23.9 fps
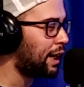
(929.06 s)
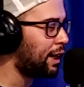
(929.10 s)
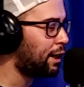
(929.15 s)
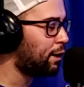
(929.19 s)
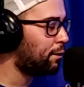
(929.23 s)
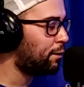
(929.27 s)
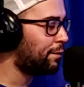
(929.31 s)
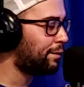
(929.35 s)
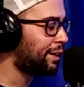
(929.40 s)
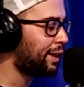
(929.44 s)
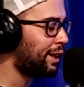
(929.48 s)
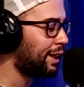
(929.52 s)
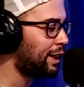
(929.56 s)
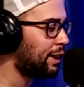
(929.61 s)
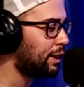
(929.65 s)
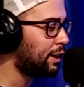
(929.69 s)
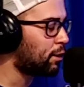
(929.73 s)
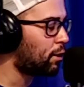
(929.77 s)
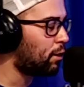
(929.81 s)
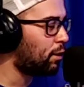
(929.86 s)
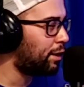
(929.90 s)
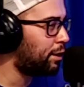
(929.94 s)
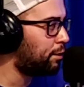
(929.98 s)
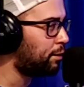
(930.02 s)
I don't think he's
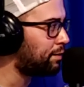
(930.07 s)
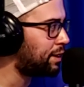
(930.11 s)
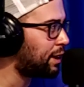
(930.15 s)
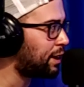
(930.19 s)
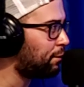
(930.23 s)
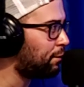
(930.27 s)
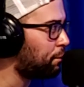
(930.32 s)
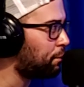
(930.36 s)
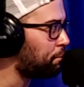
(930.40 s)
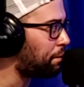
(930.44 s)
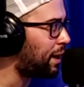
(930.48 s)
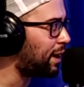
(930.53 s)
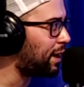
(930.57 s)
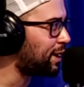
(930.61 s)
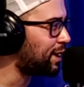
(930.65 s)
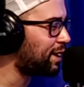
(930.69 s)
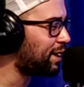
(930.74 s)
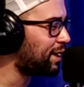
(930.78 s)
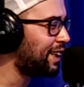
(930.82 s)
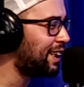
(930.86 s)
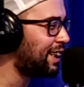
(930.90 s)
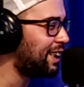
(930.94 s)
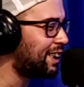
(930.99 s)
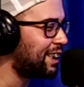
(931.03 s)
calling himself a boxer.
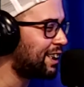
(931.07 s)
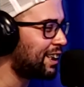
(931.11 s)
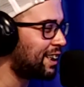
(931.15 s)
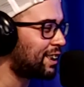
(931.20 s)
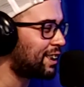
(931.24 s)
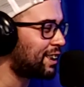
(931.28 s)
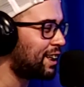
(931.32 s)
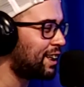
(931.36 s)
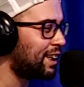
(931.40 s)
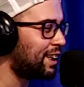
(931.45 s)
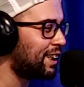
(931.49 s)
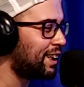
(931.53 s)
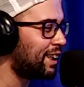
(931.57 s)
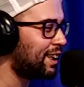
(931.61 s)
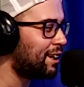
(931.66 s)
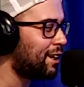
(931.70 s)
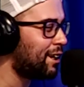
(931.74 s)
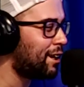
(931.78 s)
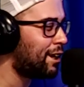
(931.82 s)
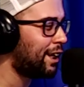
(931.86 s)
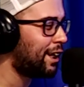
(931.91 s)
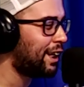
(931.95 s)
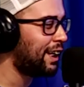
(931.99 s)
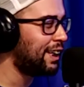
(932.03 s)
He's just
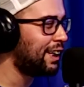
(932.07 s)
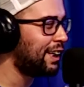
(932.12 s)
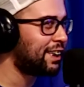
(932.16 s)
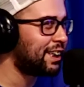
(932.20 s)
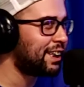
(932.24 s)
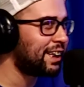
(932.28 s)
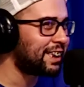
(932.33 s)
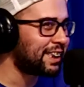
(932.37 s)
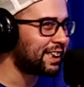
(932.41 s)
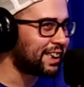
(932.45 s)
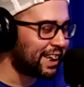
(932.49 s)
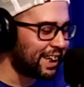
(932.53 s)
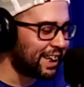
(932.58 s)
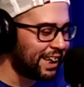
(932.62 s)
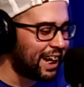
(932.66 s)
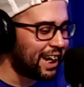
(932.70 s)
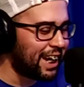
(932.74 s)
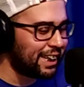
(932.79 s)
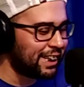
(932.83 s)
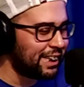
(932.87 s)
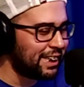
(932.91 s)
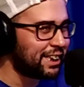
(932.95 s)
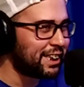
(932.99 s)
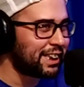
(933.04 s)
he's, he's toying just, with people, yeah,
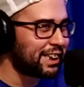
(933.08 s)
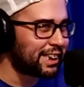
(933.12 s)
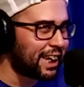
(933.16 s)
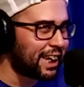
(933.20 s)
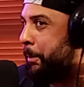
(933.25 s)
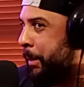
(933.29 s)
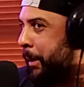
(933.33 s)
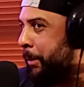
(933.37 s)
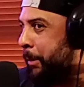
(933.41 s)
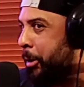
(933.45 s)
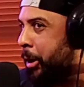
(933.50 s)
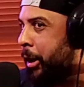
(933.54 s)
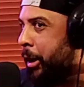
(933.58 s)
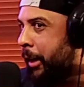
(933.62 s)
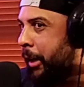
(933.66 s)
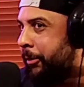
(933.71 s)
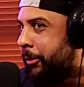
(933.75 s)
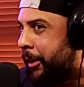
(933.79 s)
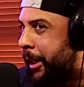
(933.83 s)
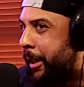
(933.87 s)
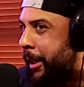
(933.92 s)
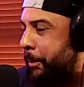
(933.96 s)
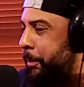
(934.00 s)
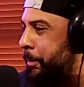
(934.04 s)
like he's just people yeah, off, yeah,
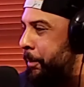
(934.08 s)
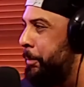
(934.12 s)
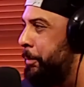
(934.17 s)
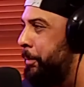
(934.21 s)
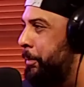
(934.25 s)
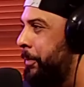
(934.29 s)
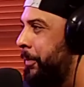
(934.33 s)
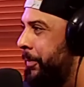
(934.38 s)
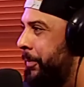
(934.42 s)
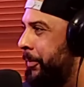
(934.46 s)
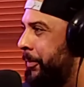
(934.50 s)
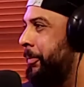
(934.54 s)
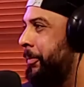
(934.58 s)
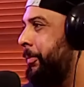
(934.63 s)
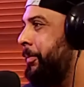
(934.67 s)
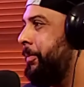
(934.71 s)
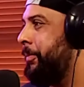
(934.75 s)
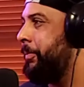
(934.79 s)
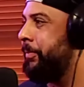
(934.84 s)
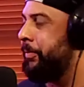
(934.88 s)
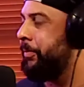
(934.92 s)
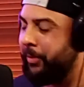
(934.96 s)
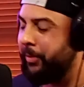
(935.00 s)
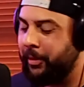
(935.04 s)
like, yeah, right. trolling. That's
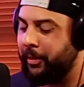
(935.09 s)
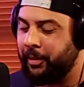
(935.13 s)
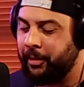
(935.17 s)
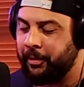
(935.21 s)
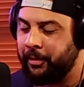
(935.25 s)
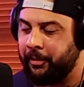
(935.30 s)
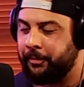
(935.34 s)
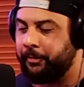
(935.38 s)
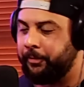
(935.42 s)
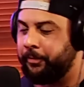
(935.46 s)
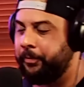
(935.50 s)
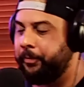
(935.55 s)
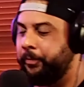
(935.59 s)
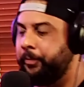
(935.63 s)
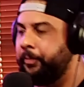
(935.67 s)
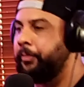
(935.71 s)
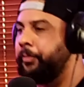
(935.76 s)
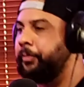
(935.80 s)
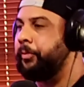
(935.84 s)
because exactly what he's yeah, doing. Yeah, he's a